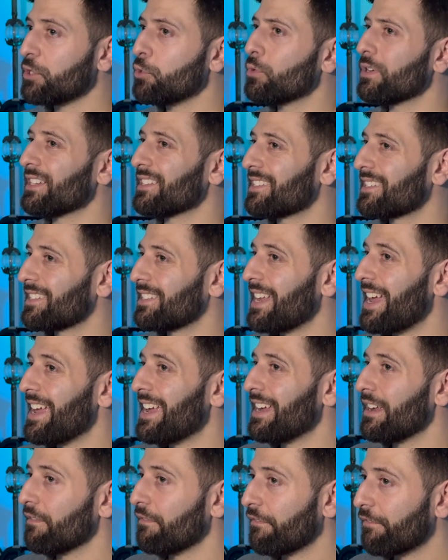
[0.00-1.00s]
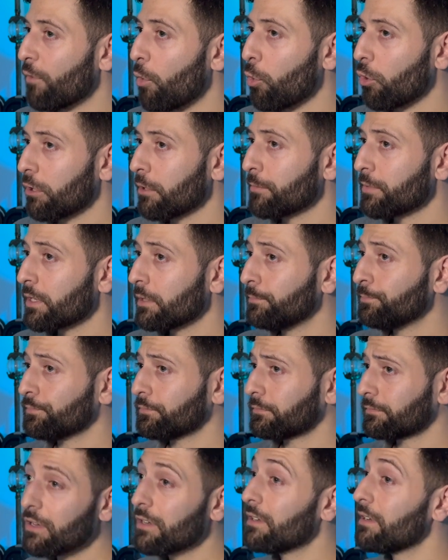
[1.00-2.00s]
you can stay informed.
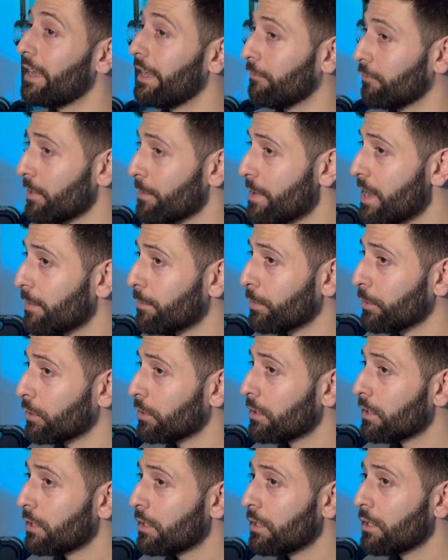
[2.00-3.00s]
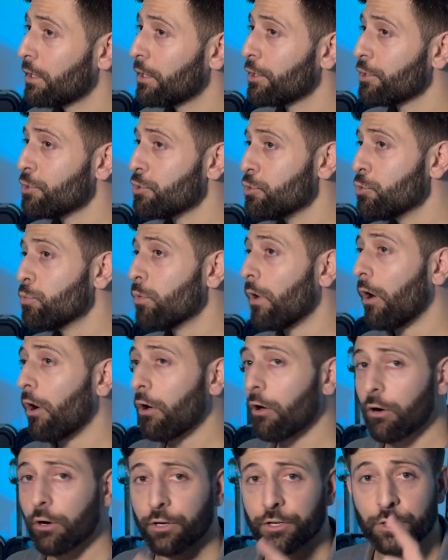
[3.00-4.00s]
And remember, you
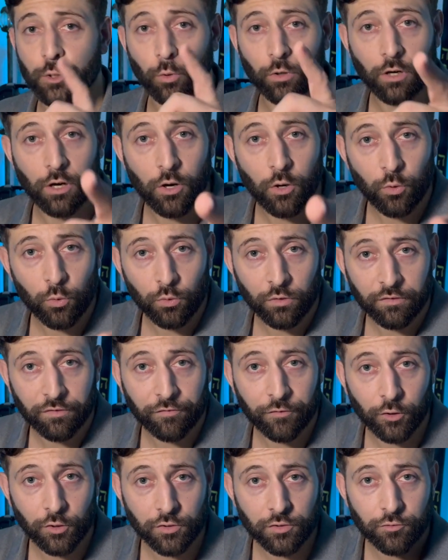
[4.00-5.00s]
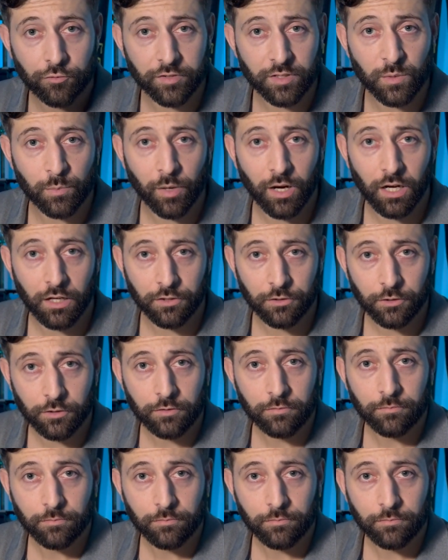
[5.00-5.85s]
are your own first responder.